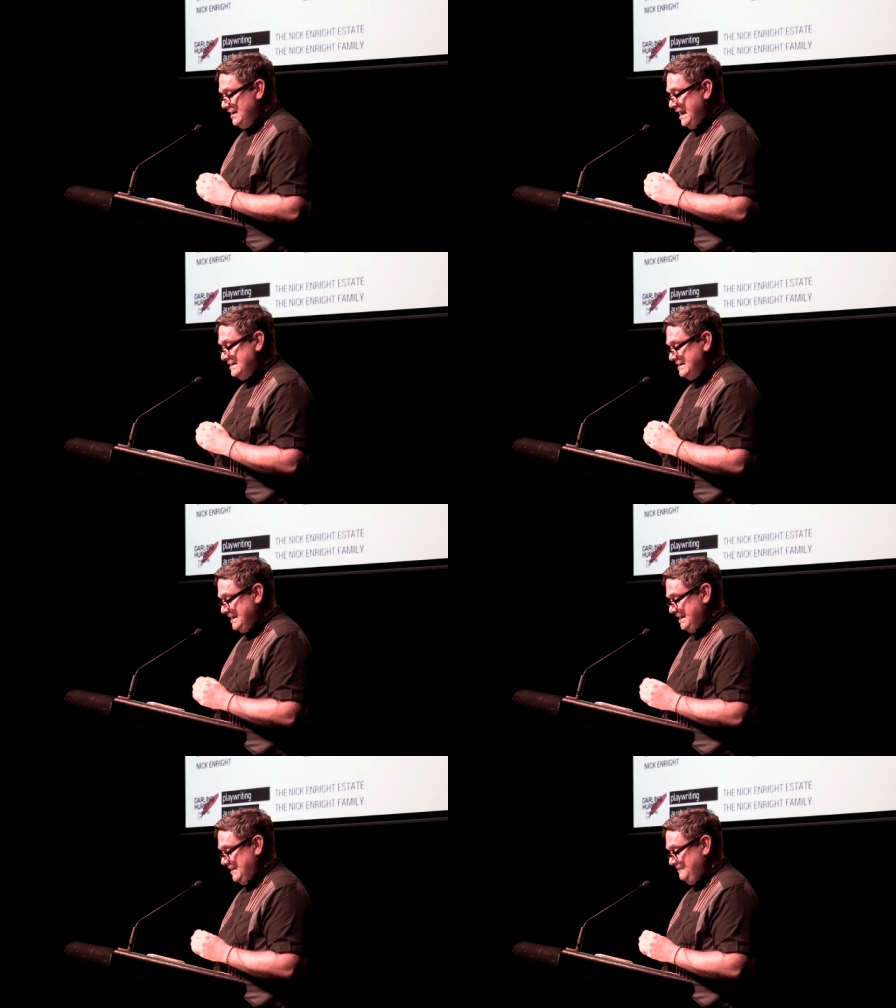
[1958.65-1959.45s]
and
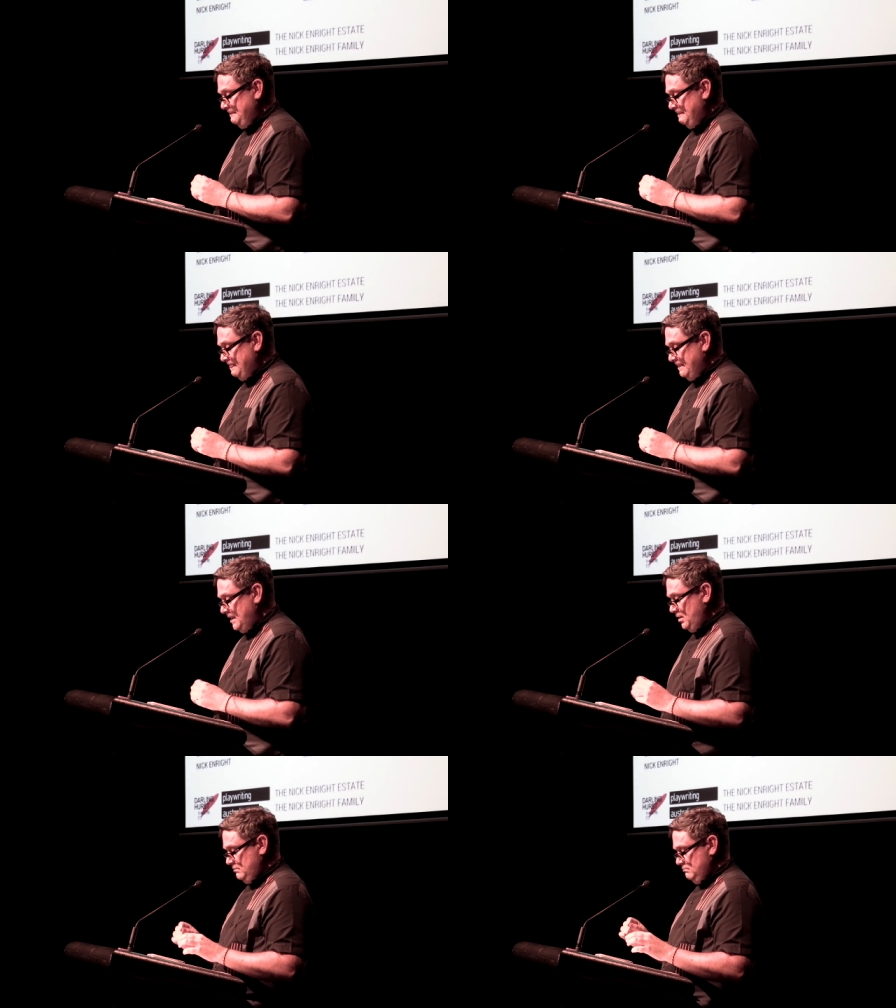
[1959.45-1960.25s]
hear.
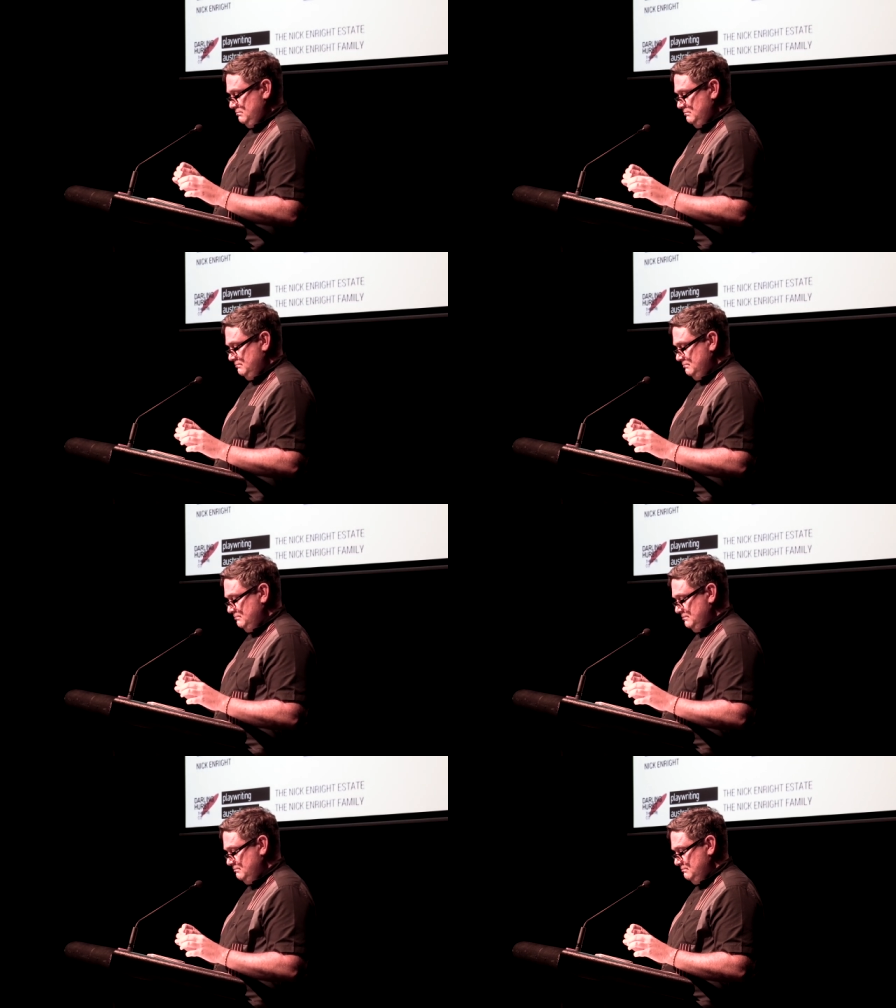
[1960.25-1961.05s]
Oh,
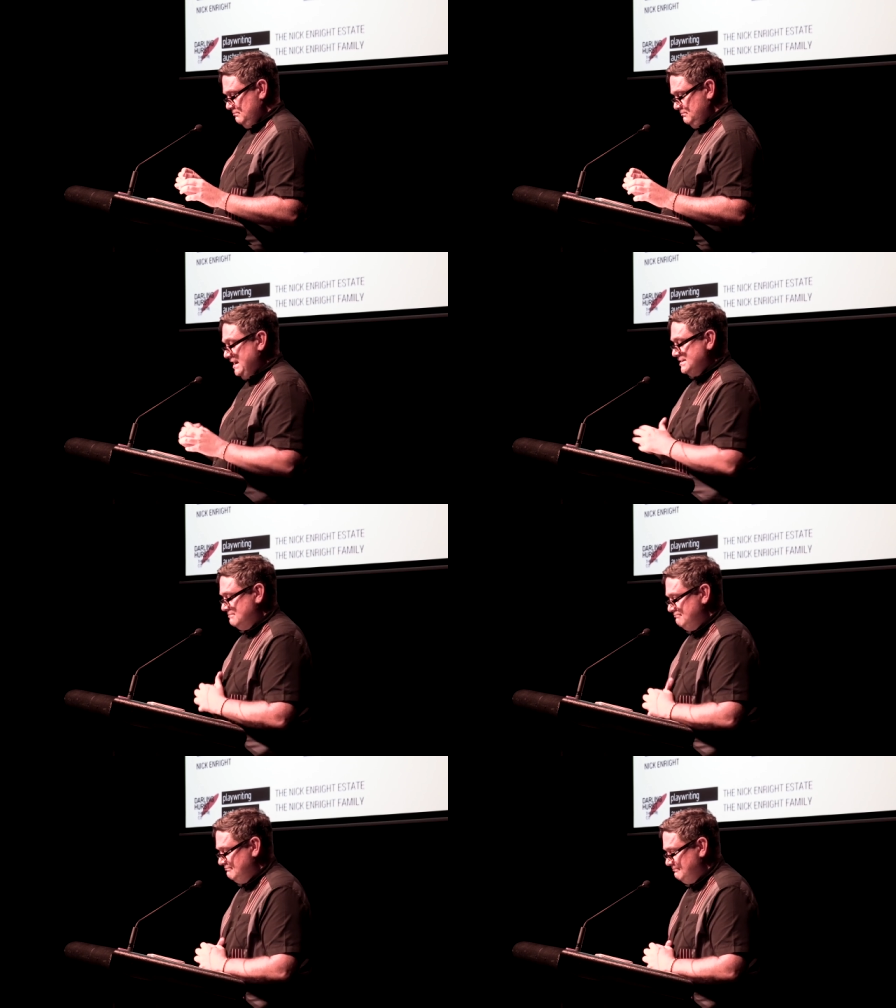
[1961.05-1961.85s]
yes.